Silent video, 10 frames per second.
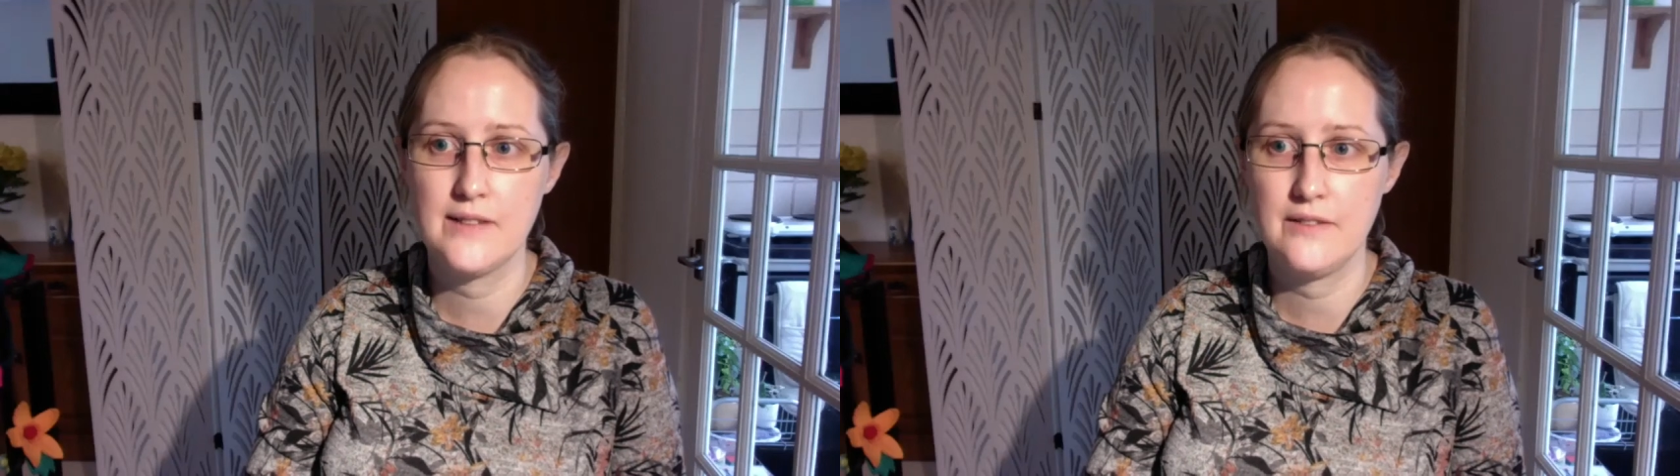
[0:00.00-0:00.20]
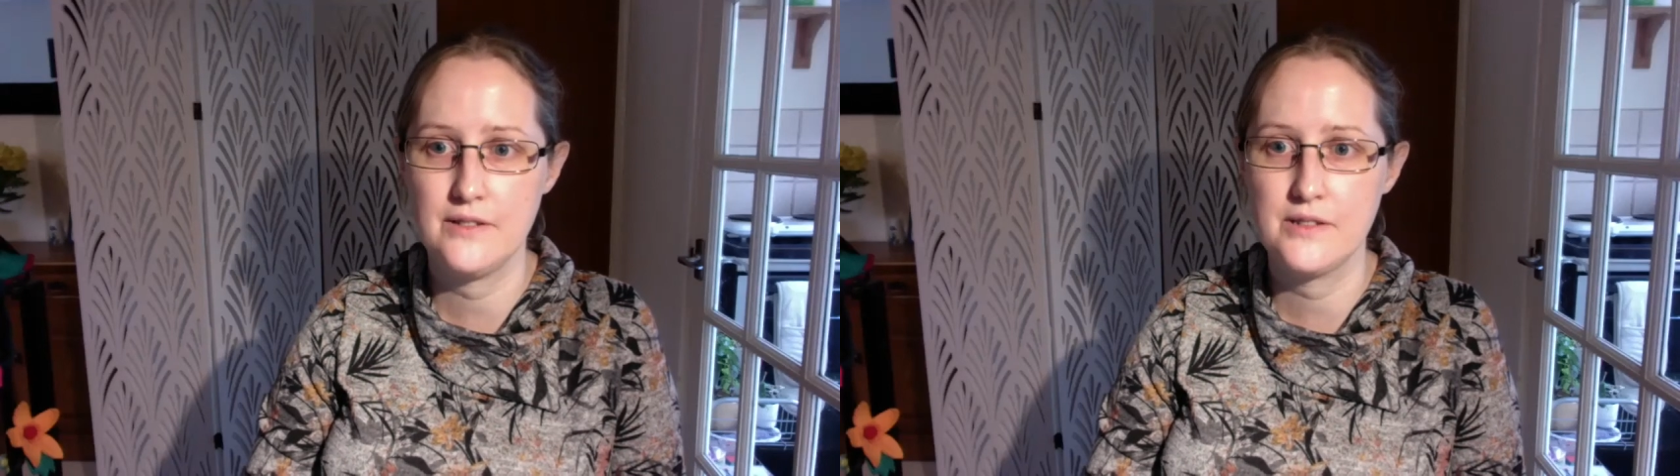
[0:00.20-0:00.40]

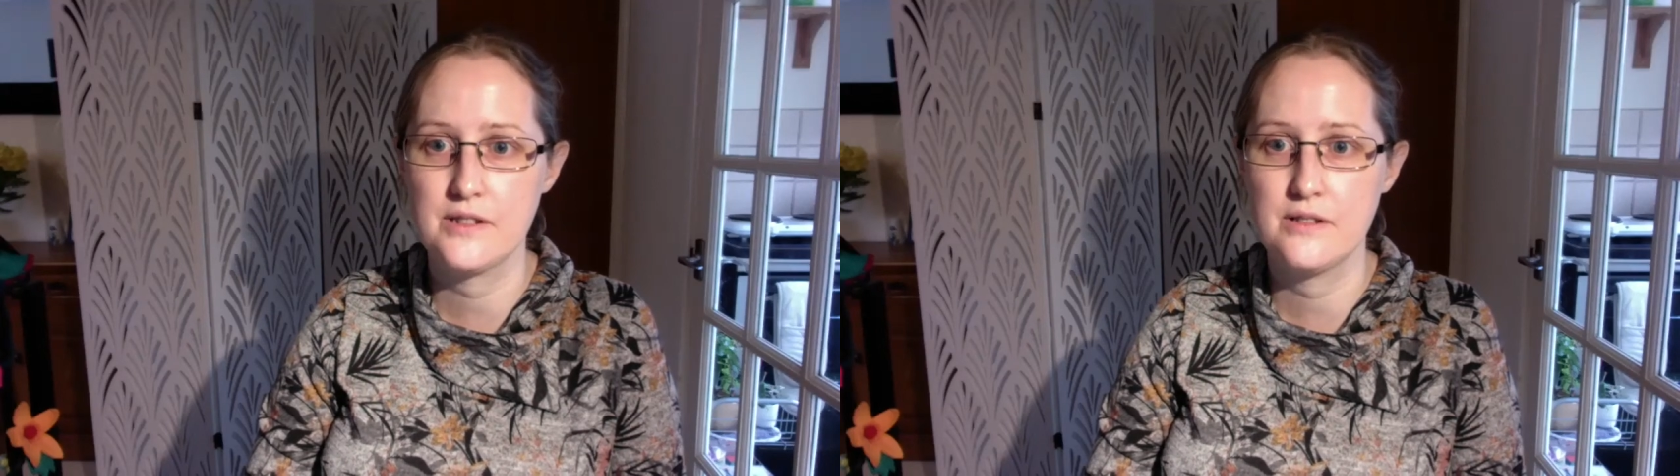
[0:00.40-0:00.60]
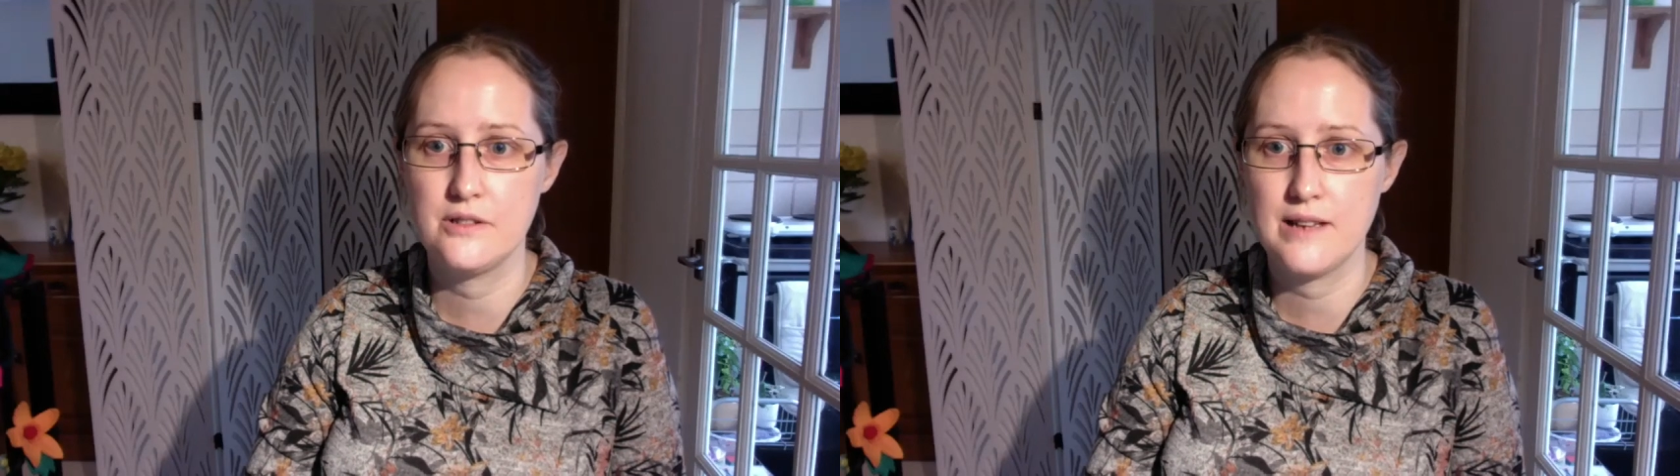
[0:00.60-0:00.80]
efforts
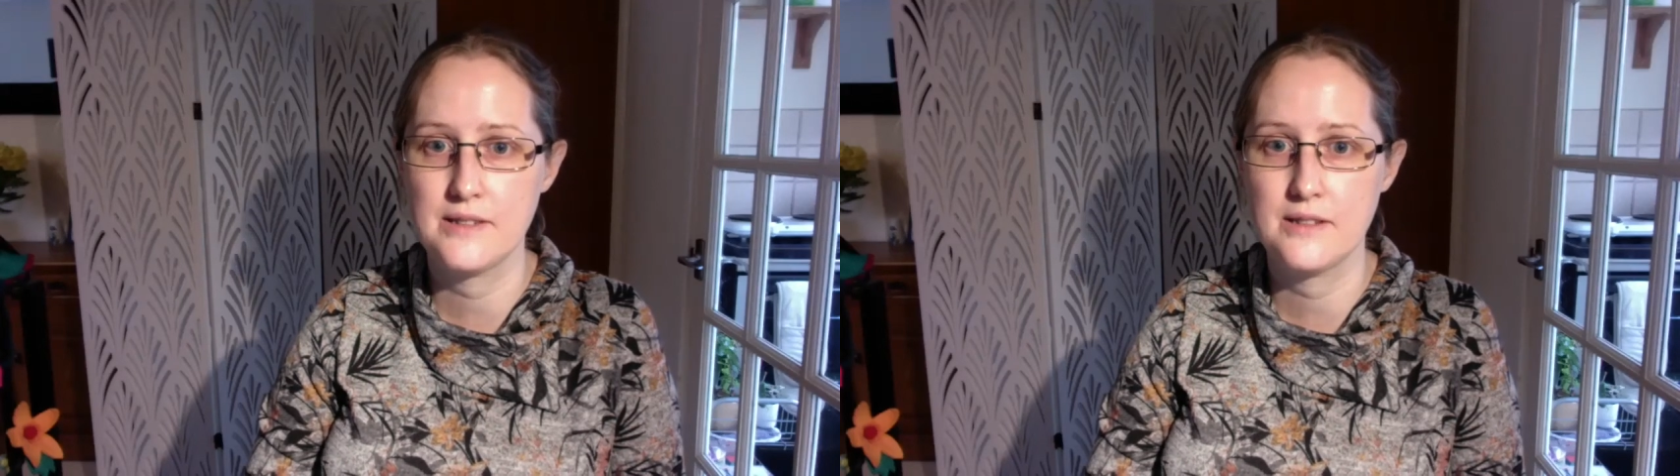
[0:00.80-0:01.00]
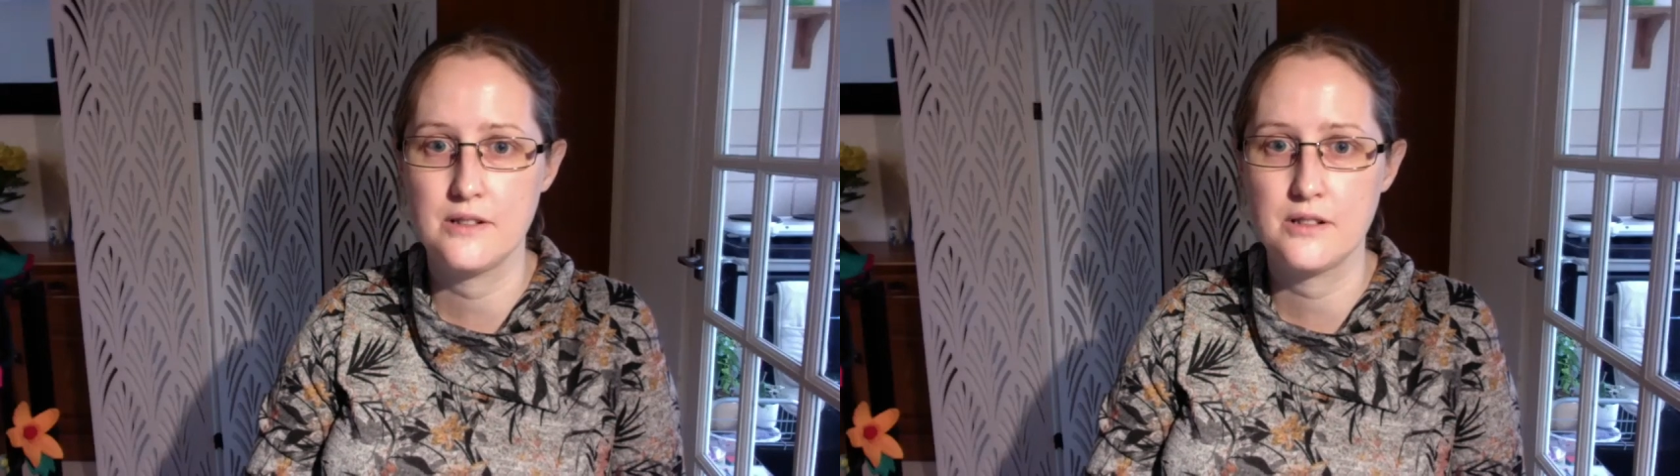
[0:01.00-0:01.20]
to address
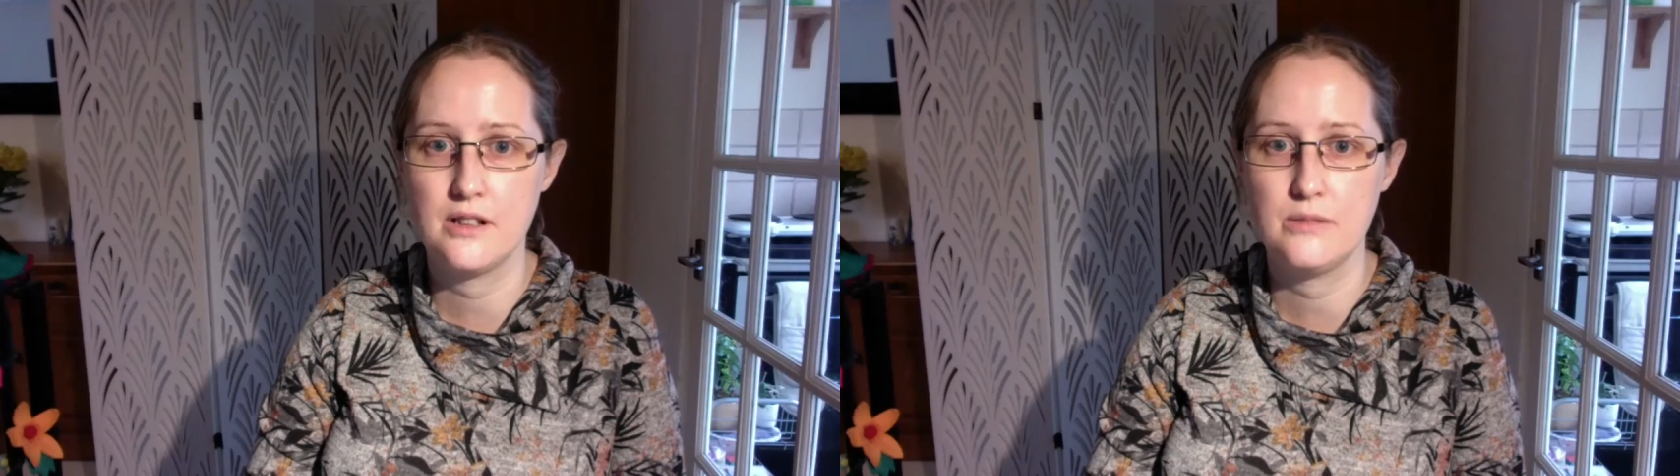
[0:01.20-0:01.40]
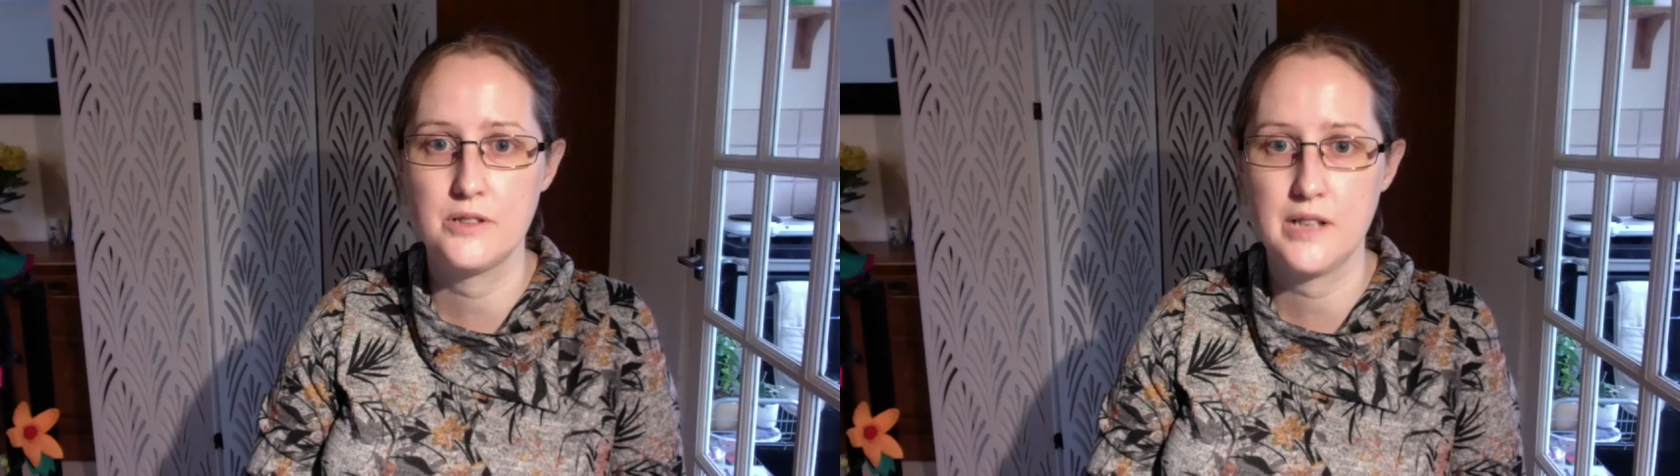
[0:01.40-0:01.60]
such
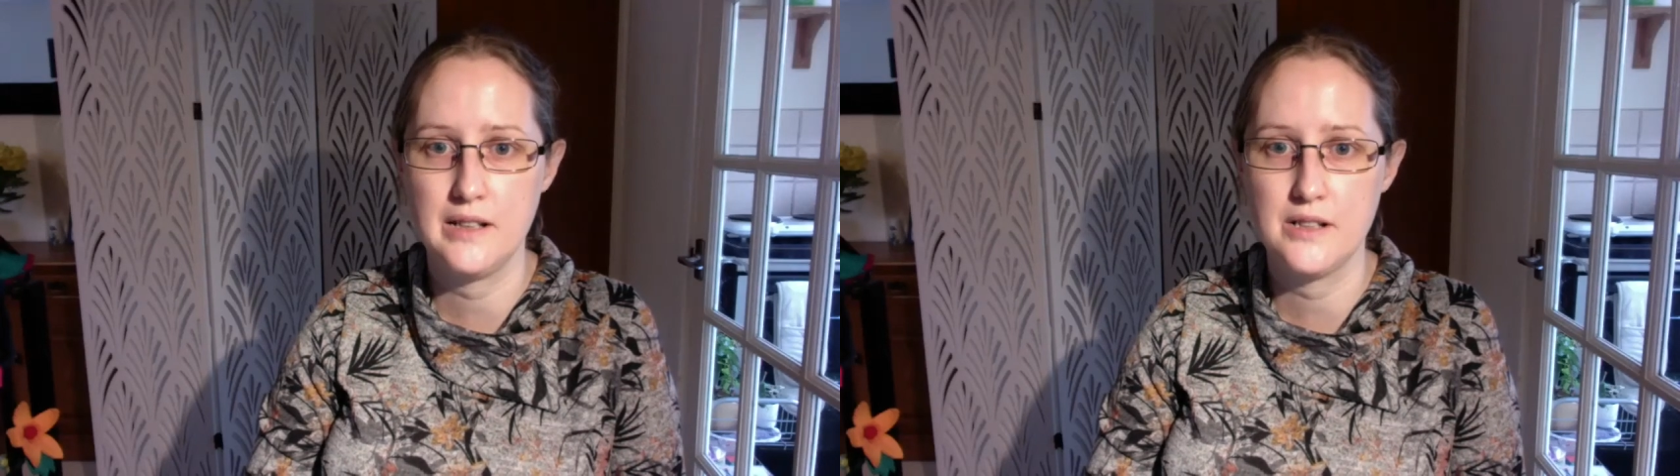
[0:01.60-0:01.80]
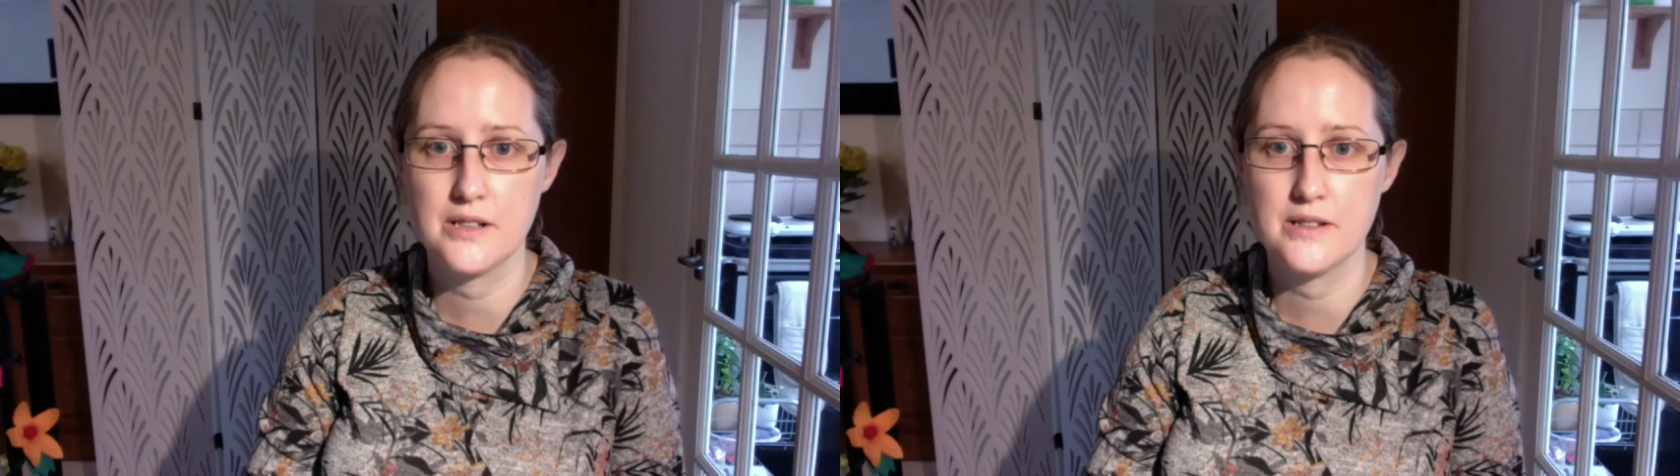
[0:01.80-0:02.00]
global
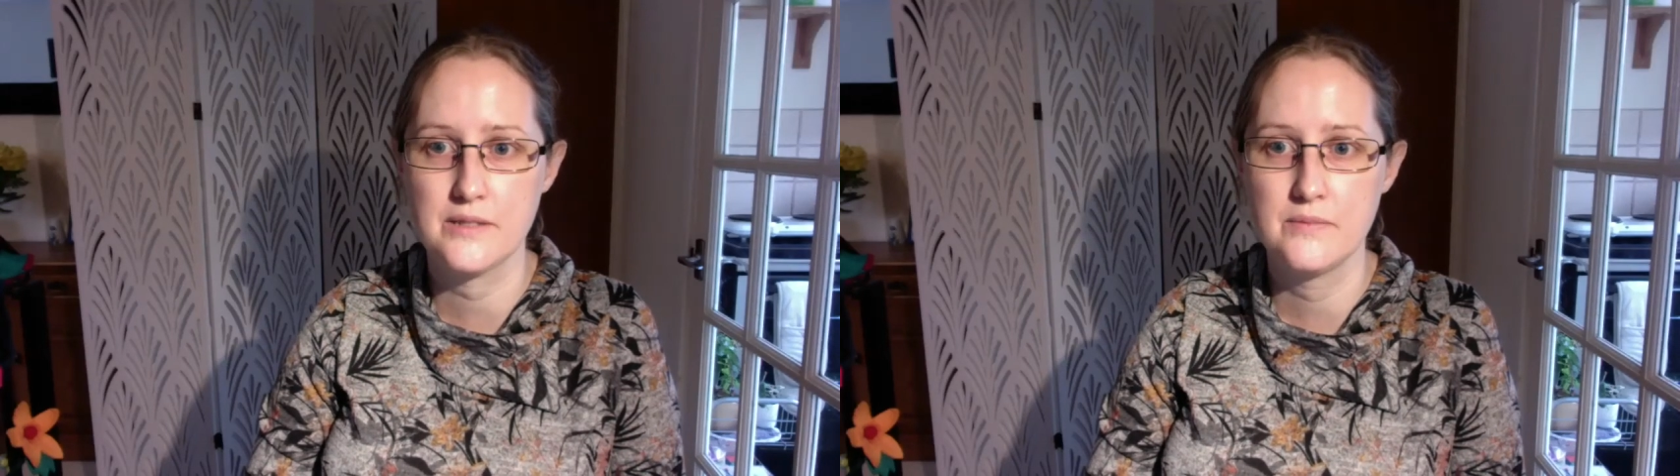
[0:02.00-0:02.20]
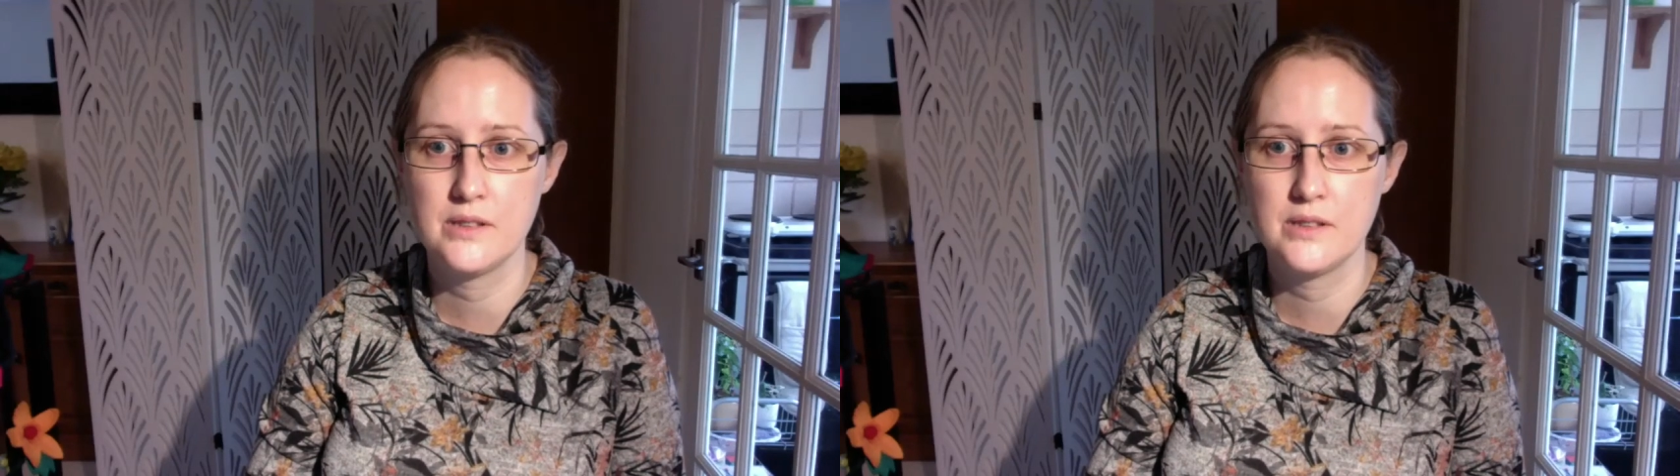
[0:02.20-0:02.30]
challenges.